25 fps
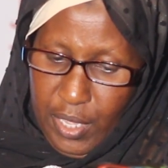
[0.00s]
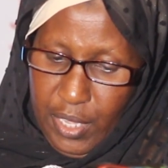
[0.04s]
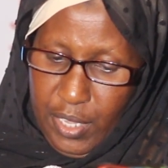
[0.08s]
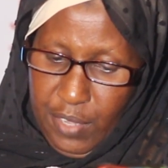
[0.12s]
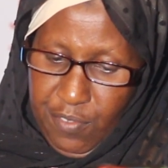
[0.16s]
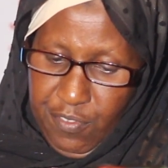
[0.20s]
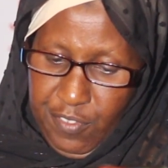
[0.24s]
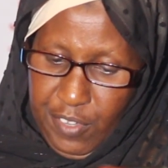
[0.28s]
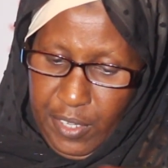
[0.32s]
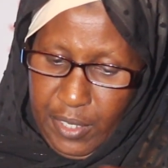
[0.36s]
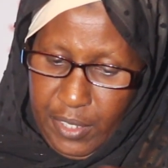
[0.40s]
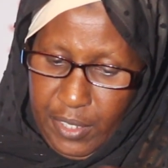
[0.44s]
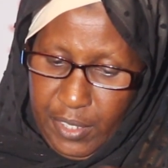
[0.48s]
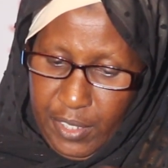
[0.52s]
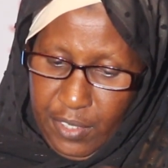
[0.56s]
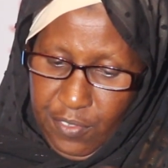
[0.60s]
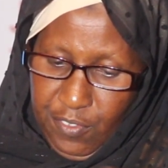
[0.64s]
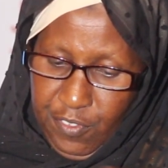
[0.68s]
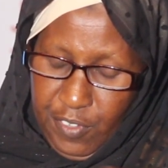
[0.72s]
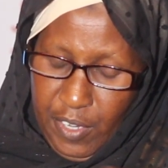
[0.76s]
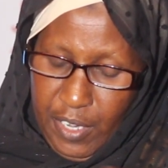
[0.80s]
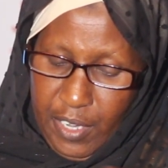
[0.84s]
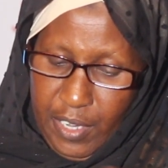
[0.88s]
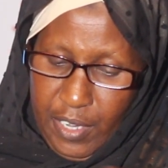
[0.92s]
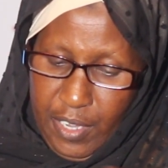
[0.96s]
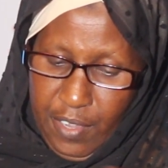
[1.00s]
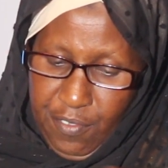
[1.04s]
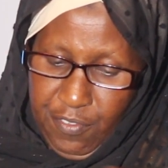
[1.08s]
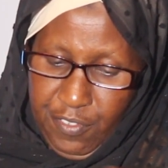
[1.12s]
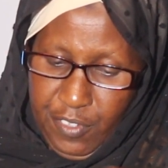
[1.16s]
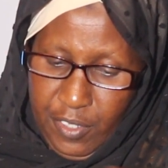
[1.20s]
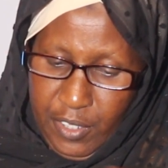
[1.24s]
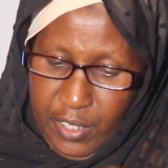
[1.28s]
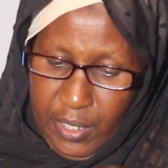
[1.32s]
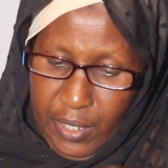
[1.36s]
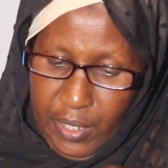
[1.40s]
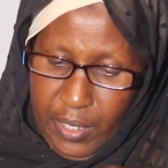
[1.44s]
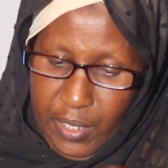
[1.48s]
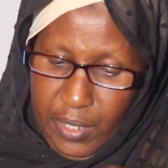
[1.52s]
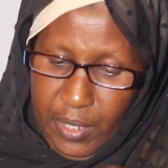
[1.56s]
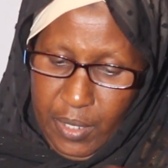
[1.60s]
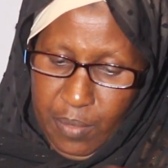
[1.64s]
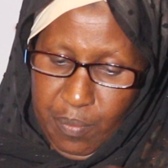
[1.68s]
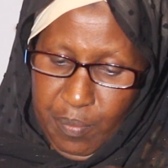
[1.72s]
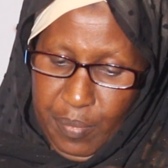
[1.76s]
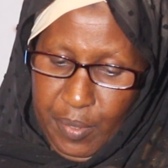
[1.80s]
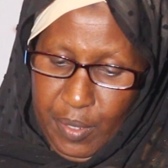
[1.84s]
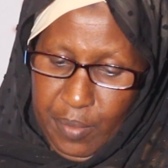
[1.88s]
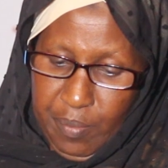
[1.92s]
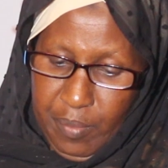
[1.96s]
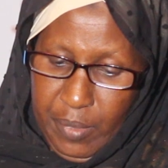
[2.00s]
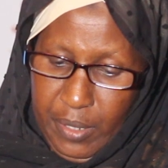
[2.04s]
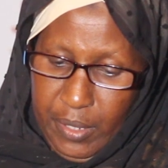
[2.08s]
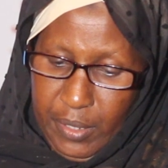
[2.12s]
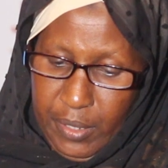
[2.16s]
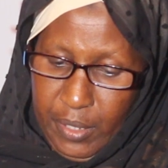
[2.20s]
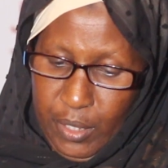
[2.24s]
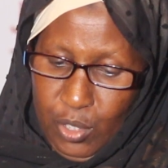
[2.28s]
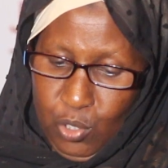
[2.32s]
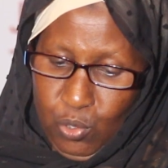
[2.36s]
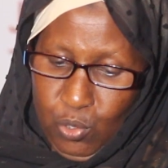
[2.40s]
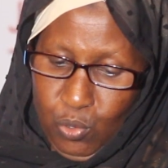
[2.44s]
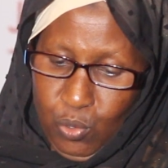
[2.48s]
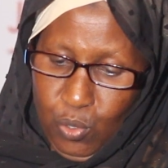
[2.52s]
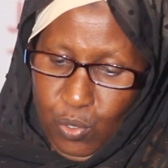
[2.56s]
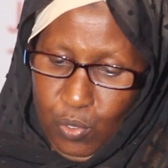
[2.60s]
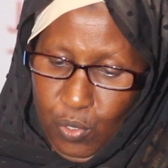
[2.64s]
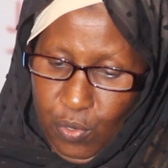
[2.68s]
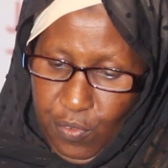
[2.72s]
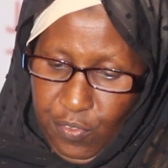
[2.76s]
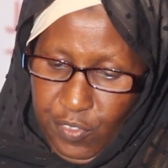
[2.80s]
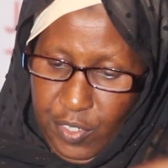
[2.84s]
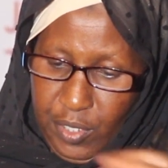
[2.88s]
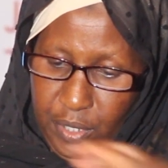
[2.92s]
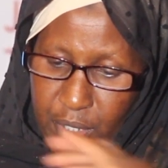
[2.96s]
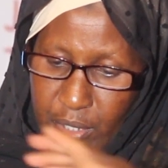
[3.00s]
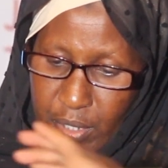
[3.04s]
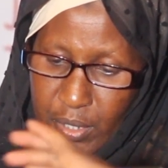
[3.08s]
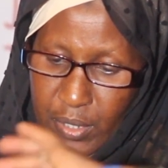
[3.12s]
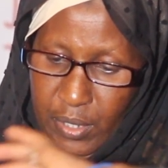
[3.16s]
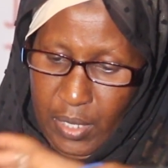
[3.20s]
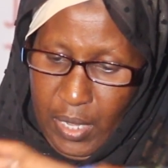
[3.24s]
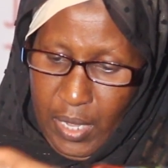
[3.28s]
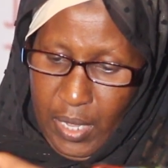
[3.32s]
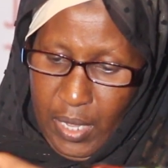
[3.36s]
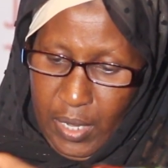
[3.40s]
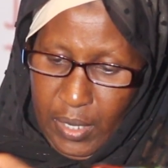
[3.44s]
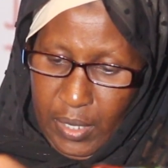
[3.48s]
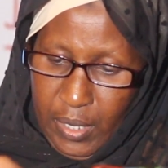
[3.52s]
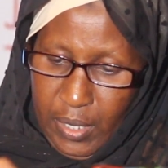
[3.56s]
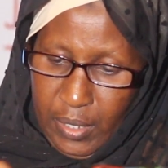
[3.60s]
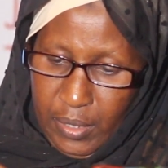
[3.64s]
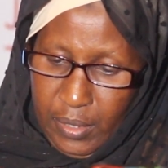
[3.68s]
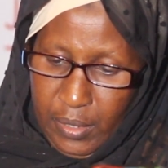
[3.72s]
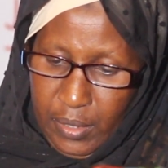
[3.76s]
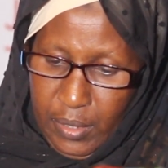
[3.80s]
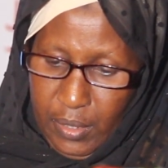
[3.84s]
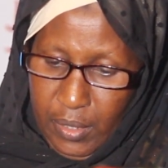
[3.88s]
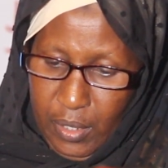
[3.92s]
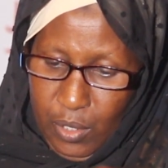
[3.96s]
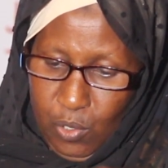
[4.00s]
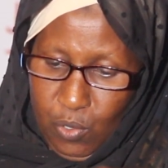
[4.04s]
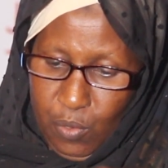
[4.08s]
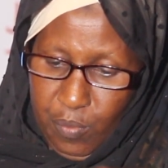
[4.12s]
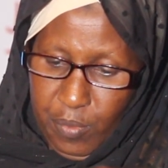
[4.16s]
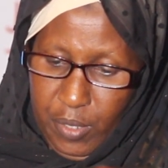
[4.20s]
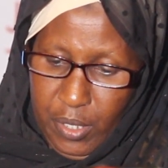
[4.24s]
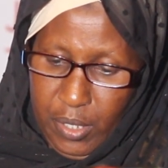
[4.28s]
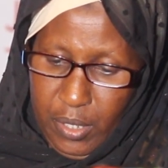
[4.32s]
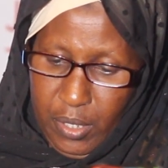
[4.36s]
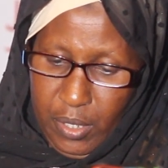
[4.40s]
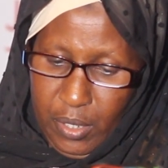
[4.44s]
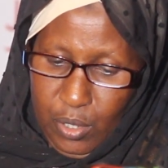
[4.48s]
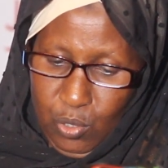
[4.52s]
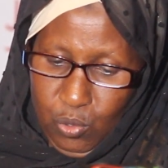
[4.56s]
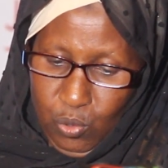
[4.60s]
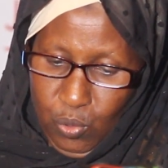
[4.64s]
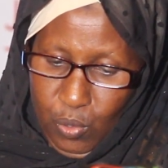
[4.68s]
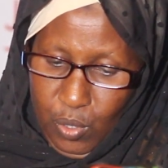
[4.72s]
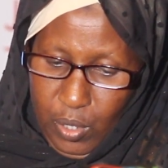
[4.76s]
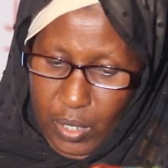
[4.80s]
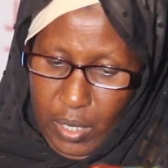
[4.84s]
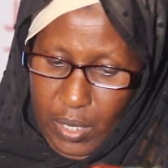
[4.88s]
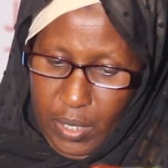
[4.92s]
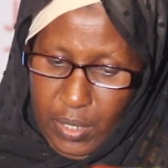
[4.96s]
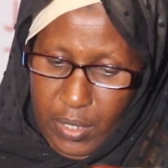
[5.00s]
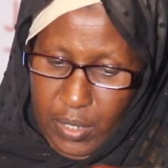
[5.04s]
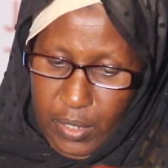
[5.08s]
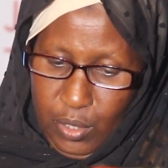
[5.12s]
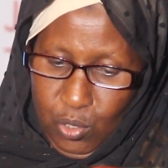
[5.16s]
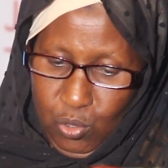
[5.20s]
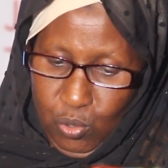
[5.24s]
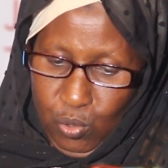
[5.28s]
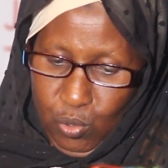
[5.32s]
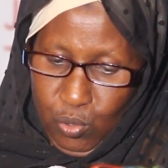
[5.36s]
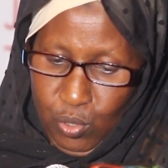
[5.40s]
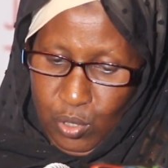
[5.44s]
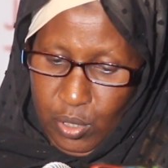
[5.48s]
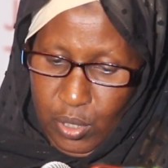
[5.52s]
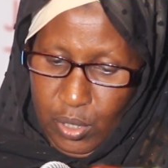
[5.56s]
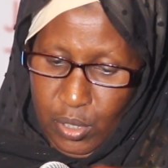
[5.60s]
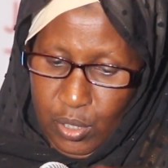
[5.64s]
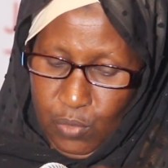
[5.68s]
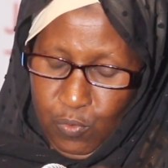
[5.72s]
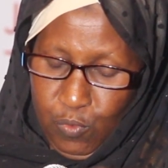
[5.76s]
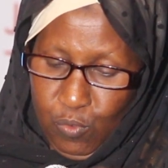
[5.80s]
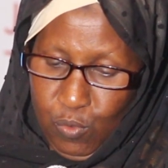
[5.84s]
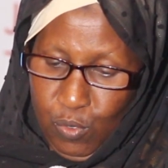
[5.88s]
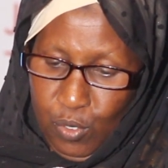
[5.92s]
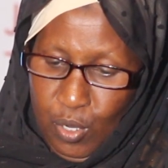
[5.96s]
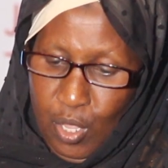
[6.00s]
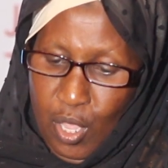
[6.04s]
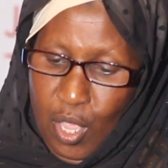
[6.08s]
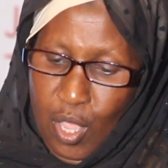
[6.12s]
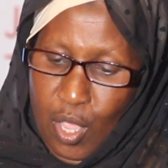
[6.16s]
effective and efficient implementation of the TRRC recommendation and the successful